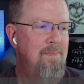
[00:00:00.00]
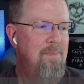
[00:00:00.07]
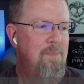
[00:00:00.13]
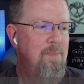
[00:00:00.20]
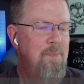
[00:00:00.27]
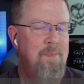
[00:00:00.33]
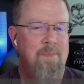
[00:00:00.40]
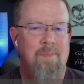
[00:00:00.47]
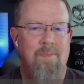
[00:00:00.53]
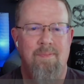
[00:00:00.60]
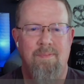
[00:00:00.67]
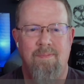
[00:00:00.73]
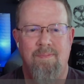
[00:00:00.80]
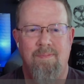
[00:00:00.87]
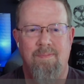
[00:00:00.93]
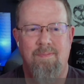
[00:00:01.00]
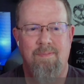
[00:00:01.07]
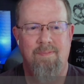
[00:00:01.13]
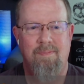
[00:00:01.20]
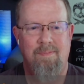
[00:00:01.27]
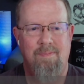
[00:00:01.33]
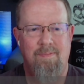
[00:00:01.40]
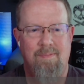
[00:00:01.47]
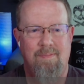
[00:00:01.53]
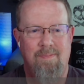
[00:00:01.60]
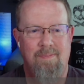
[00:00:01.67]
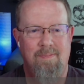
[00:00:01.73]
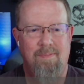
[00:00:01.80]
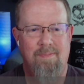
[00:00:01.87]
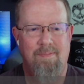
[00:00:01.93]

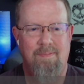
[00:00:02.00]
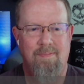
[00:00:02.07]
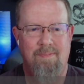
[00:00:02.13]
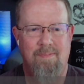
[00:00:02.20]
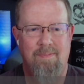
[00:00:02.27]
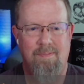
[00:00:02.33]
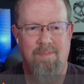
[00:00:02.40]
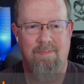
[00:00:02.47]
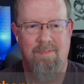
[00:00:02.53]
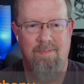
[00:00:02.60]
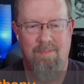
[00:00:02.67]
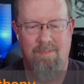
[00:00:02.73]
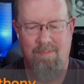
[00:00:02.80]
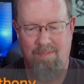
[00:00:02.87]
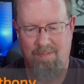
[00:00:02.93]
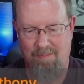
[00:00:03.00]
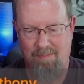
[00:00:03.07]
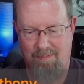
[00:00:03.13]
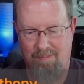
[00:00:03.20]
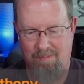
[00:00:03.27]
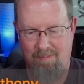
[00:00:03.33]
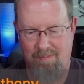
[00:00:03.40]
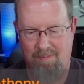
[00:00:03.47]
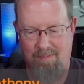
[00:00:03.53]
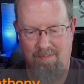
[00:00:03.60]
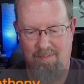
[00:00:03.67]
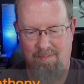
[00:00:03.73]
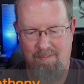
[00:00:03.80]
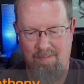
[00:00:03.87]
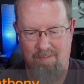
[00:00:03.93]

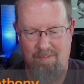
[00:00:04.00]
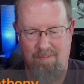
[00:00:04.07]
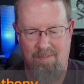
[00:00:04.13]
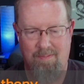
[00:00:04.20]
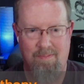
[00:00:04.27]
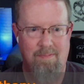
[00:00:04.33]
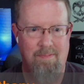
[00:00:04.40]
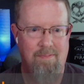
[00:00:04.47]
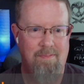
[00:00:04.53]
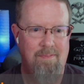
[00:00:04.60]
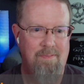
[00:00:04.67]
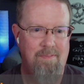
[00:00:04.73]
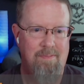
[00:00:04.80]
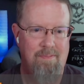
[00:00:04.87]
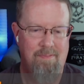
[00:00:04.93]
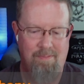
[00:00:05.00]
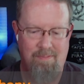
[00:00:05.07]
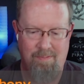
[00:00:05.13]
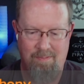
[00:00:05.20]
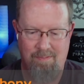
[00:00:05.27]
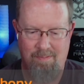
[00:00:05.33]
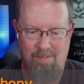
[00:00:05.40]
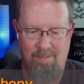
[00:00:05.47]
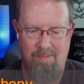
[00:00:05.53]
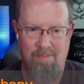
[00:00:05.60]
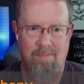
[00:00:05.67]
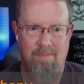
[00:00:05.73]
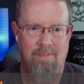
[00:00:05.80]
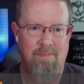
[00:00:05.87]
This person isn't speaking.